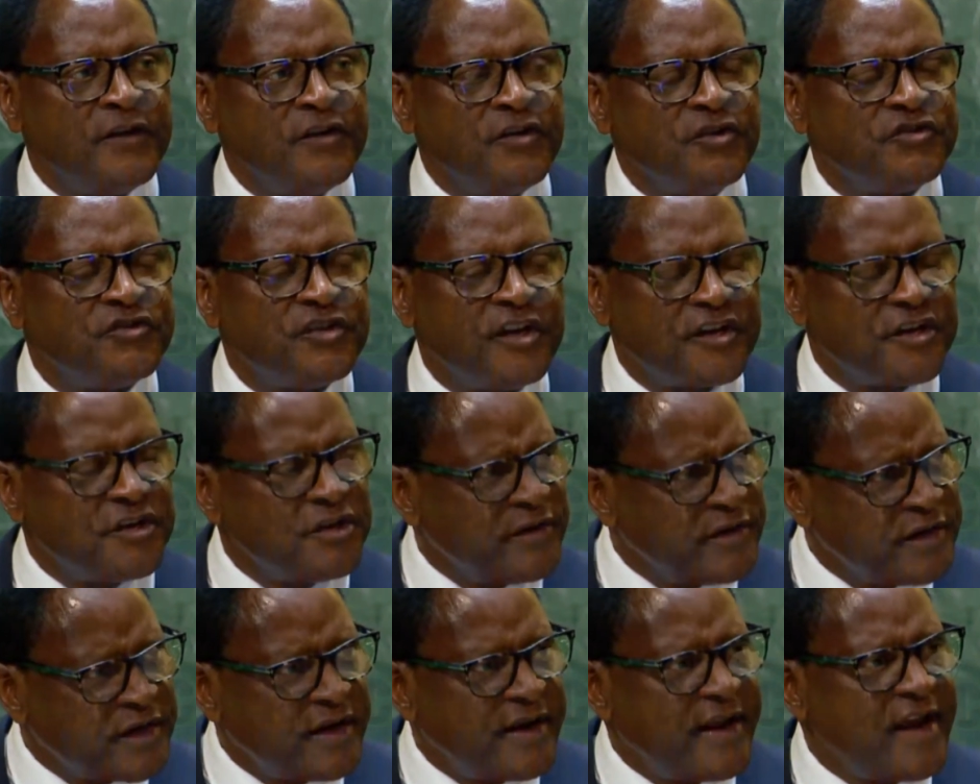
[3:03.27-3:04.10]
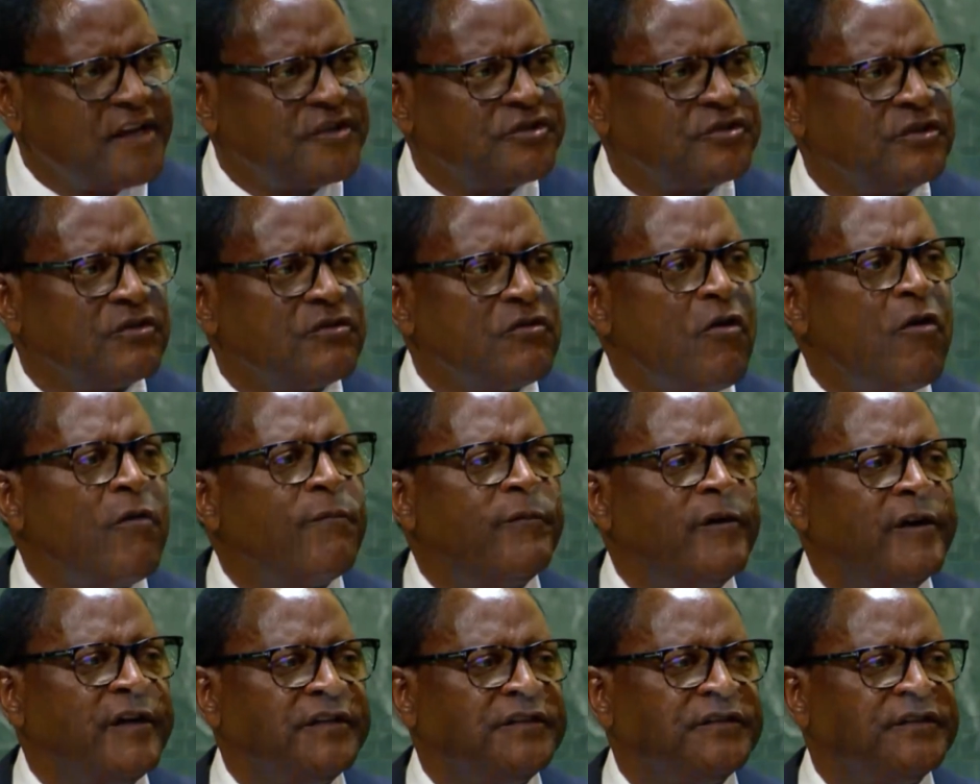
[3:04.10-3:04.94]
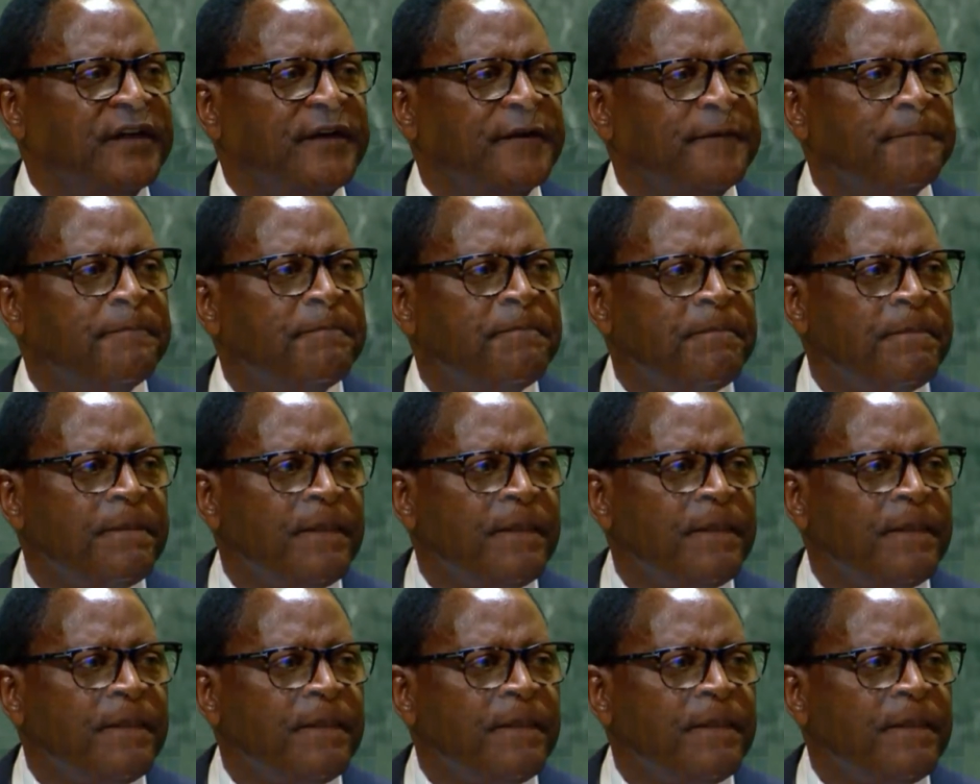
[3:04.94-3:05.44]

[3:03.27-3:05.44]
to secure international cooperation